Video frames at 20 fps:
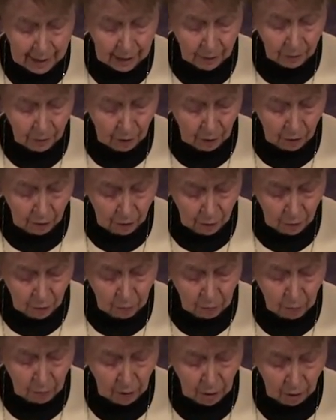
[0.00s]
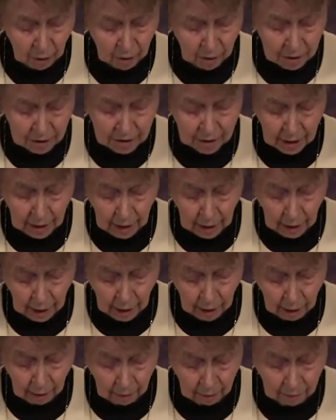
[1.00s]
and the third part
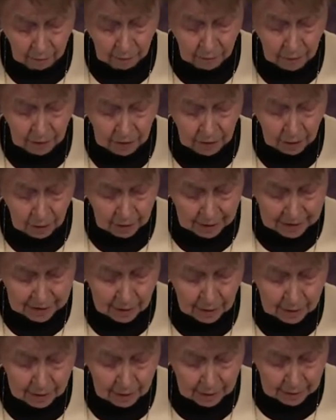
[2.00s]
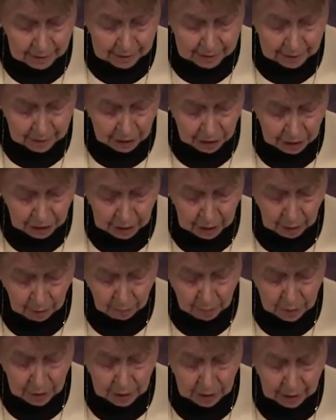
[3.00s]
of the
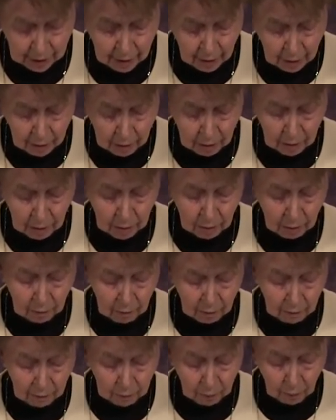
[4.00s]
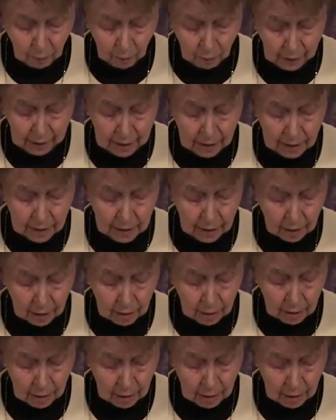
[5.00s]
ships went